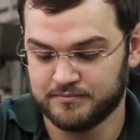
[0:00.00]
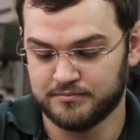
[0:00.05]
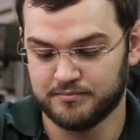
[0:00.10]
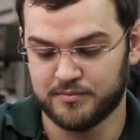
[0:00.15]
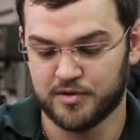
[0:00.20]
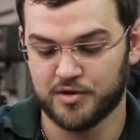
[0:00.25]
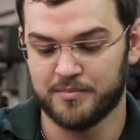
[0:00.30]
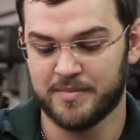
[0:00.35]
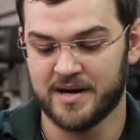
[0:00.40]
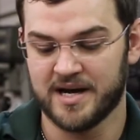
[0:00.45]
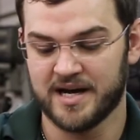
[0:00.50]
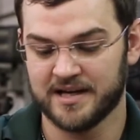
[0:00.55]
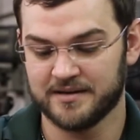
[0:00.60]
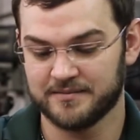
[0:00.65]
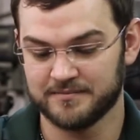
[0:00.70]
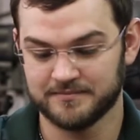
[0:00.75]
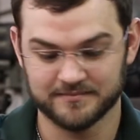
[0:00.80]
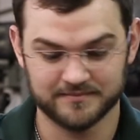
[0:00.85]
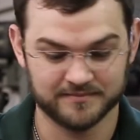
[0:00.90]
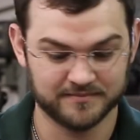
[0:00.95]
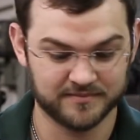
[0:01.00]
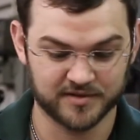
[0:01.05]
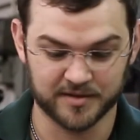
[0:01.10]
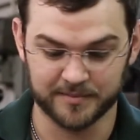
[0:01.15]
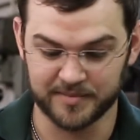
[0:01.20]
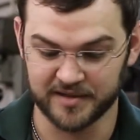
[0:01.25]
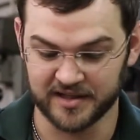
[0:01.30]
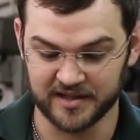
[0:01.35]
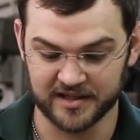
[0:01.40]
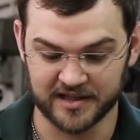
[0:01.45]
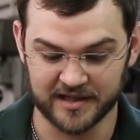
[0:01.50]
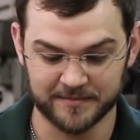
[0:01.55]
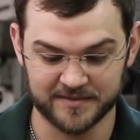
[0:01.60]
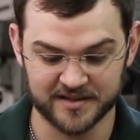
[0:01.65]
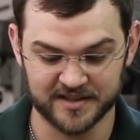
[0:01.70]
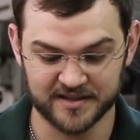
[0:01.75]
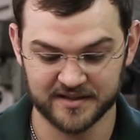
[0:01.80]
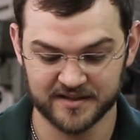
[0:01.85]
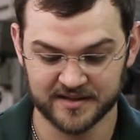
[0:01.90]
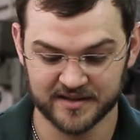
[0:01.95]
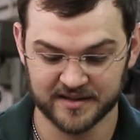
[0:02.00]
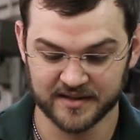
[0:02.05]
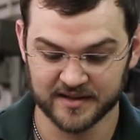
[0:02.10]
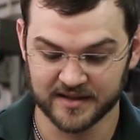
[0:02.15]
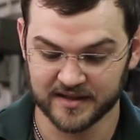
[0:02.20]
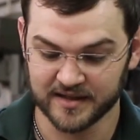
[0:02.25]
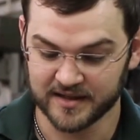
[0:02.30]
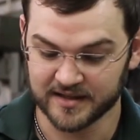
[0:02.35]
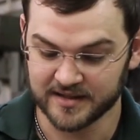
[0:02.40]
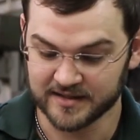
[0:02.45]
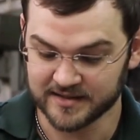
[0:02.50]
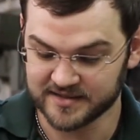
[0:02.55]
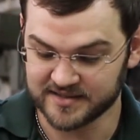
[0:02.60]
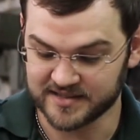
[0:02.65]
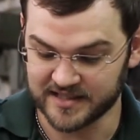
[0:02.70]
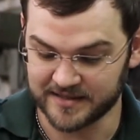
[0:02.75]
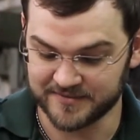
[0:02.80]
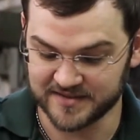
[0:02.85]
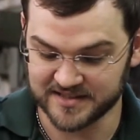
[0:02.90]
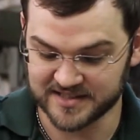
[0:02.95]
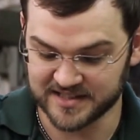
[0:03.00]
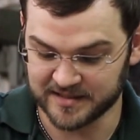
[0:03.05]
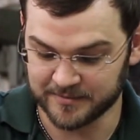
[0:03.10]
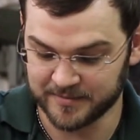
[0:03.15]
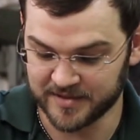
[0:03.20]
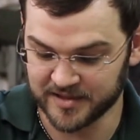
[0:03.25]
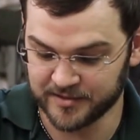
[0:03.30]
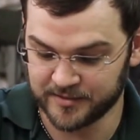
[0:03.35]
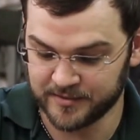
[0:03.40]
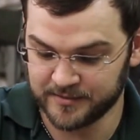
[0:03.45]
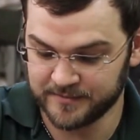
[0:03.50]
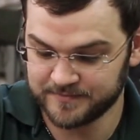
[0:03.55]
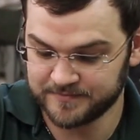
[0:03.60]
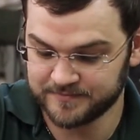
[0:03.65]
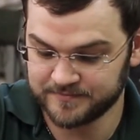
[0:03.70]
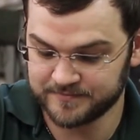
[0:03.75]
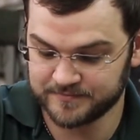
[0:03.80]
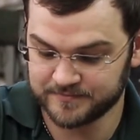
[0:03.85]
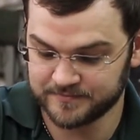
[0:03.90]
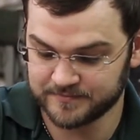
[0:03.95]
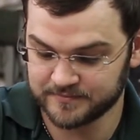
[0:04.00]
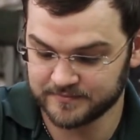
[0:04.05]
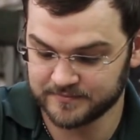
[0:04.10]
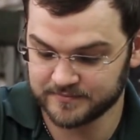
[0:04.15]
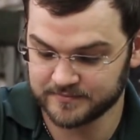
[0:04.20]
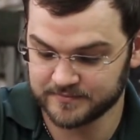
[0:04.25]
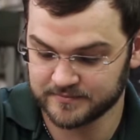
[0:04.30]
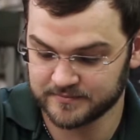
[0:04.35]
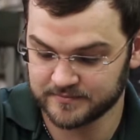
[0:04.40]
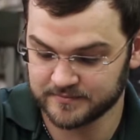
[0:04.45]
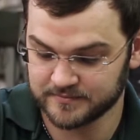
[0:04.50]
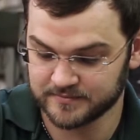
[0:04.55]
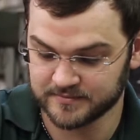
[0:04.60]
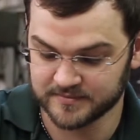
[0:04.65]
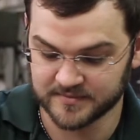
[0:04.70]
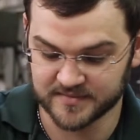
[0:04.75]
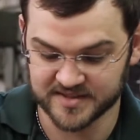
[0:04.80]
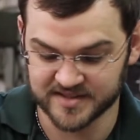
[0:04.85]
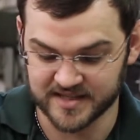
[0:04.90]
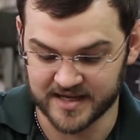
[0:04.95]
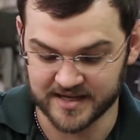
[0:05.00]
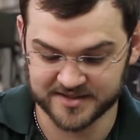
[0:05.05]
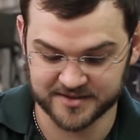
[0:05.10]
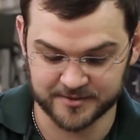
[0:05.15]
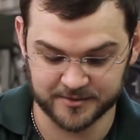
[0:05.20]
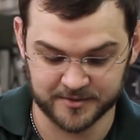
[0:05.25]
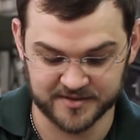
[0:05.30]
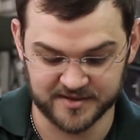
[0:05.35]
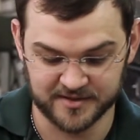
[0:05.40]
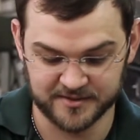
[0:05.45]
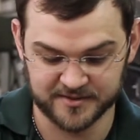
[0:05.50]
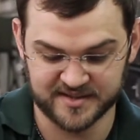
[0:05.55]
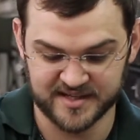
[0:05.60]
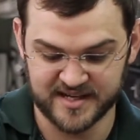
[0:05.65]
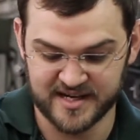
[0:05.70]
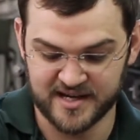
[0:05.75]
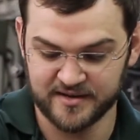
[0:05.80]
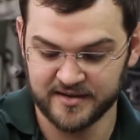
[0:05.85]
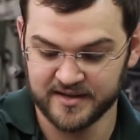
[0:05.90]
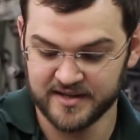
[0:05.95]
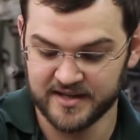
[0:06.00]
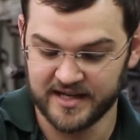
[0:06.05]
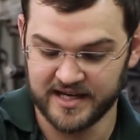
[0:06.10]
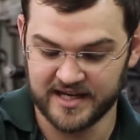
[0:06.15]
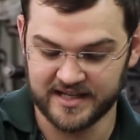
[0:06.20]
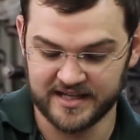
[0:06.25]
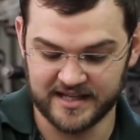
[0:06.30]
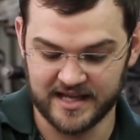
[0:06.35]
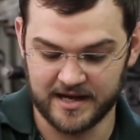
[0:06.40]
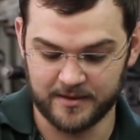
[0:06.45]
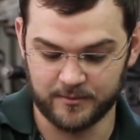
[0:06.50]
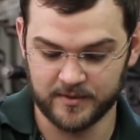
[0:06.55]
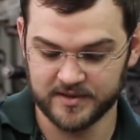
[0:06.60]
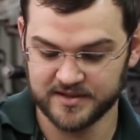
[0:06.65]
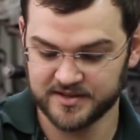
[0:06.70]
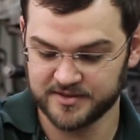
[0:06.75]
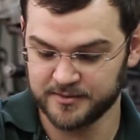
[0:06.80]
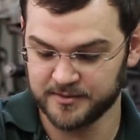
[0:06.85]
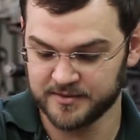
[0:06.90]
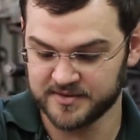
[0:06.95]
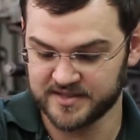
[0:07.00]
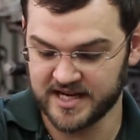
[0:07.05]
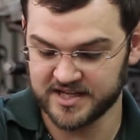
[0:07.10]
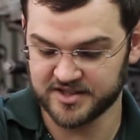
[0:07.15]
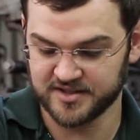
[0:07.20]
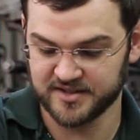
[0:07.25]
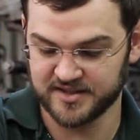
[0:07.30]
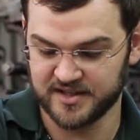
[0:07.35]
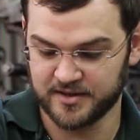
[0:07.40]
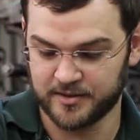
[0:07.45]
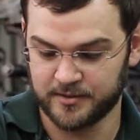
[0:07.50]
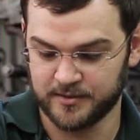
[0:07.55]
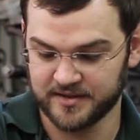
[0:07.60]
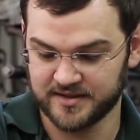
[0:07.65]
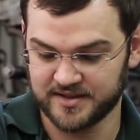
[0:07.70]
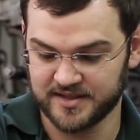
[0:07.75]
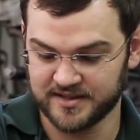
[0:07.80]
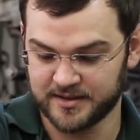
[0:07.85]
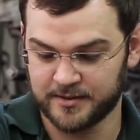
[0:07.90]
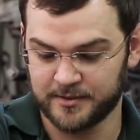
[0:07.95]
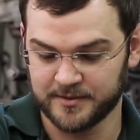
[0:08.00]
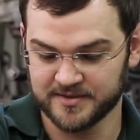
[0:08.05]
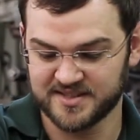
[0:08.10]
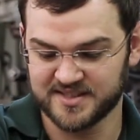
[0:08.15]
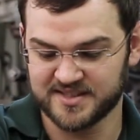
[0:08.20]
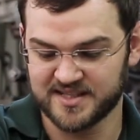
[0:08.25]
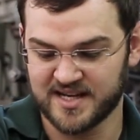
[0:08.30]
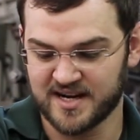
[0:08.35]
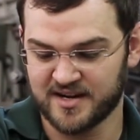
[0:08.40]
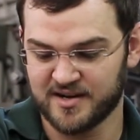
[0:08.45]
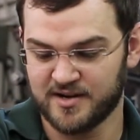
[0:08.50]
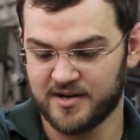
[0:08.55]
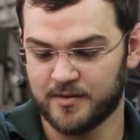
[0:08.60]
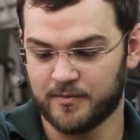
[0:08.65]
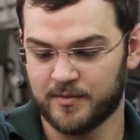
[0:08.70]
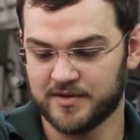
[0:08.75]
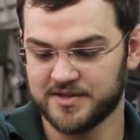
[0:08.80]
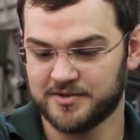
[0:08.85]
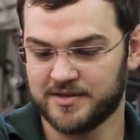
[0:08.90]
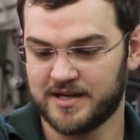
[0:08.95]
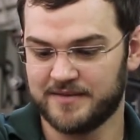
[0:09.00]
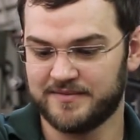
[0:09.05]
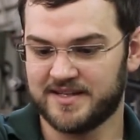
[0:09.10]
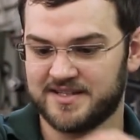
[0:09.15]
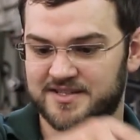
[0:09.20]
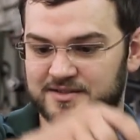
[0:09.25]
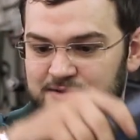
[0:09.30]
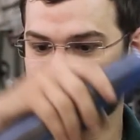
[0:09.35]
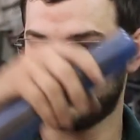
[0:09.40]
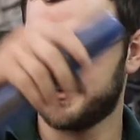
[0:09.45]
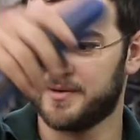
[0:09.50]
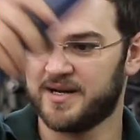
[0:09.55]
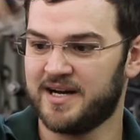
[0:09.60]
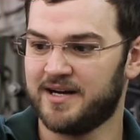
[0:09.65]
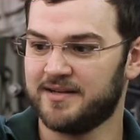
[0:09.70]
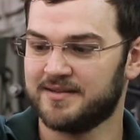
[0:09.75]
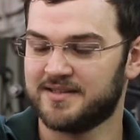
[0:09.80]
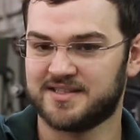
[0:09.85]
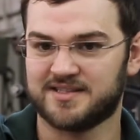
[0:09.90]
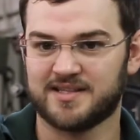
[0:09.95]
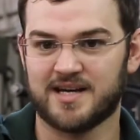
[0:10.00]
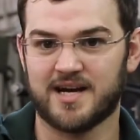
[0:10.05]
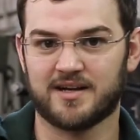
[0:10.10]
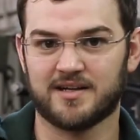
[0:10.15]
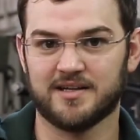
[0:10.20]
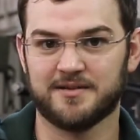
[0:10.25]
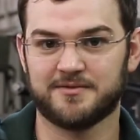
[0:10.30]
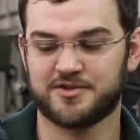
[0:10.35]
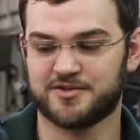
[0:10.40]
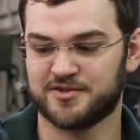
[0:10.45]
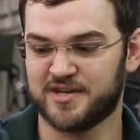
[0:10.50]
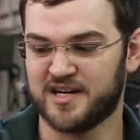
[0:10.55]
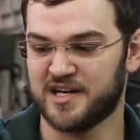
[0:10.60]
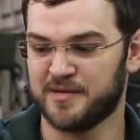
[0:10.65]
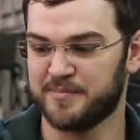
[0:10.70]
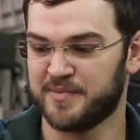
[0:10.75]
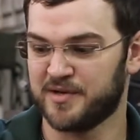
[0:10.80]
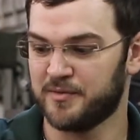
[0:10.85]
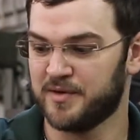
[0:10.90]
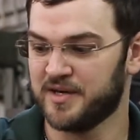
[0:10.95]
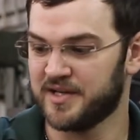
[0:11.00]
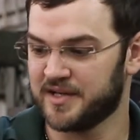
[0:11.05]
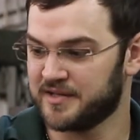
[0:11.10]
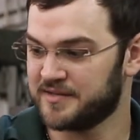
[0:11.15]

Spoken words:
bolt back, completely empty. Safety's in the middle, stock screw is loose out, and that one screw is actually the only thing that holds the stock on. Once you have that screw out, the stock lifts straight up and away.